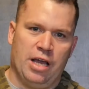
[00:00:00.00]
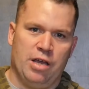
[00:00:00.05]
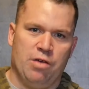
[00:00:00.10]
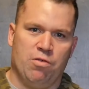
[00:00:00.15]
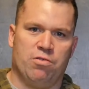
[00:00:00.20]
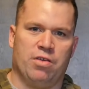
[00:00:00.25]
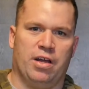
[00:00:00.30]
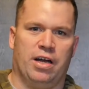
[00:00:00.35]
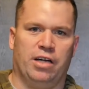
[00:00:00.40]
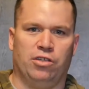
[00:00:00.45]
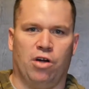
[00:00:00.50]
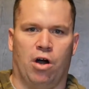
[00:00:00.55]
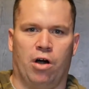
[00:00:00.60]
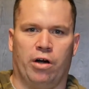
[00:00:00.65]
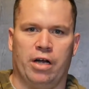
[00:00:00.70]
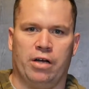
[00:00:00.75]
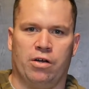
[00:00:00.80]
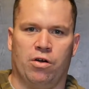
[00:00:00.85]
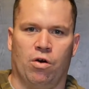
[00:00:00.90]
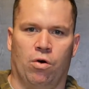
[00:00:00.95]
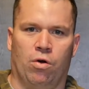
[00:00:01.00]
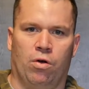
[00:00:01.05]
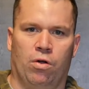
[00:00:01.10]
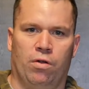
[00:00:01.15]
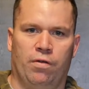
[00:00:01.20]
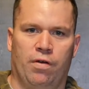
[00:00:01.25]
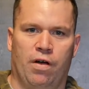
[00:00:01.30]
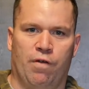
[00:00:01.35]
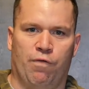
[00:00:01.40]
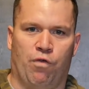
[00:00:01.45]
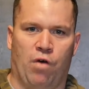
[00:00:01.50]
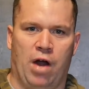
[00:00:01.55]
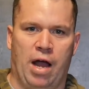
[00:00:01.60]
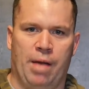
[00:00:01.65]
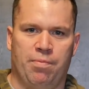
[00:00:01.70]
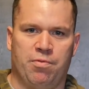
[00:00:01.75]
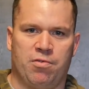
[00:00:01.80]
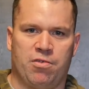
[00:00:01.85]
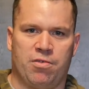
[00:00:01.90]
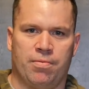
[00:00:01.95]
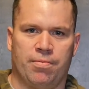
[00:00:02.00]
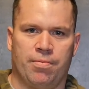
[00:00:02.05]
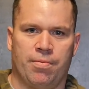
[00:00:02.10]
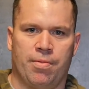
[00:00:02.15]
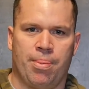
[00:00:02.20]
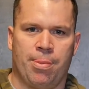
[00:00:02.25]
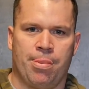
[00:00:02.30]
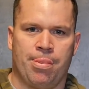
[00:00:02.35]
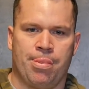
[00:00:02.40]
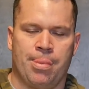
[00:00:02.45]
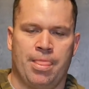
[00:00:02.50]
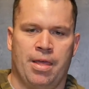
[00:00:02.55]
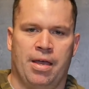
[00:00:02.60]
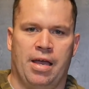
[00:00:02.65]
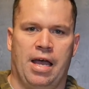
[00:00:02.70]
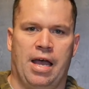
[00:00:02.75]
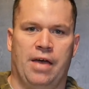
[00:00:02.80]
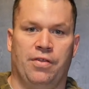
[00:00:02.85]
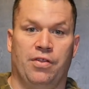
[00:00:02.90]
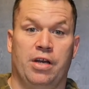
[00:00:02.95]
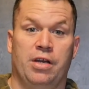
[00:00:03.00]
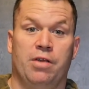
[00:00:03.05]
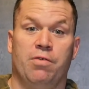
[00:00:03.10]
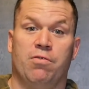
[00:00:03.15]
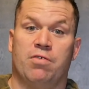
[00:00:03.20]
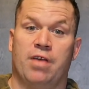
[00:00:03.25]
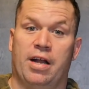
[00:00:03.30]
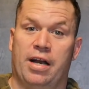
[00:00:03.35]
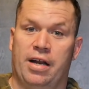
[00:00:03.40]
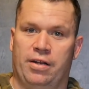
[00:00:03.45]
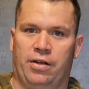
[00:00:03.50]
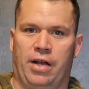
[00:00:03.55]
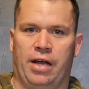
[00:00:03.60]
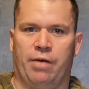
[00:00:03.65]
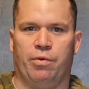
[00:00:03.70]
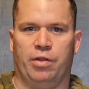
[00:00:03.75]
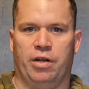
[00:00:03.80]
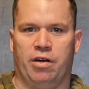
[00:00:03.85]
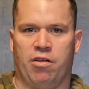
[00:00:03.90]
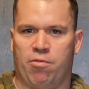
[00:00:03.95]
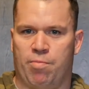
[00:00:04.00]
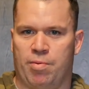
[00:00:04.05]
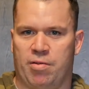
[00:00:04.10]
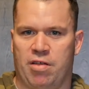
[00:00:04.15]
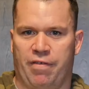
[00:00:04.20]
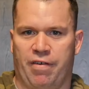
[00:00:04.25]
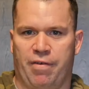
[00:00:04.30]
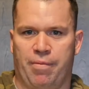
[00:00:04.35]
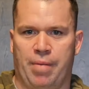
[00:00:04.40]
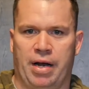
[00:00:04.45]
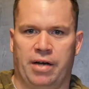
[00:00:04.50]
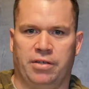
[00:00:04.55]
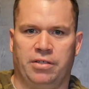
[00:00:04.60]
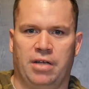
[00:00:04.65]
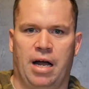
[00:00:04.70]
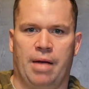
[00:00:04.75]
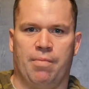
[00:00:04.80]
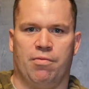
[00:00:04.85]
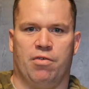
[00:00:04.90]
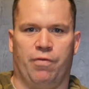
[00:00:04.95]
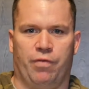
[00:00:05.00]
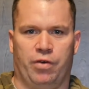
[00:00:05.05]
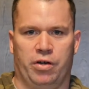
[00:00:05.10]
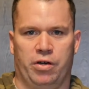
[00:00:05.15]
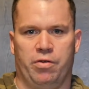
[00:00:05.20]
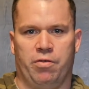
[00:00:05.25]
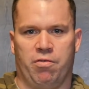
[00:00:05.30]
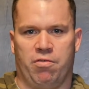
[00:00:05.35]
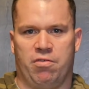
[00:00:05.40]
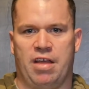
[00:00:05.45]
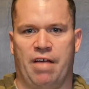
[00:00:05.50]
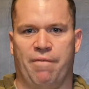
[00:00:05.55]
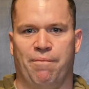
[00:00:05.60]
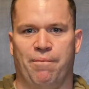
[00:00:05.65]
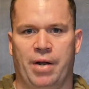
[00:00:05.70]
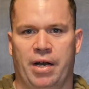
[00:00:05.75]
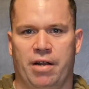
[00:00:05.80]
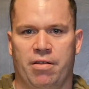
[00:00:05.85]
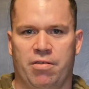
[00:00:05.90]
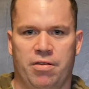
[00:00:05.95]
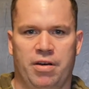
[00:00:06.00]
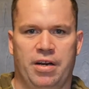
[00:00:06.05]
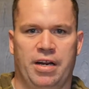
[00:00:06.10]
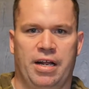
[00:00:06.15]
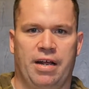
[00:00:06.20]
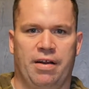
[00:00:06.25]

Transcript: you set a target goal of reps, and then you set it like within a specific amount of time. So if you're gonna do it in seven minutes, you need to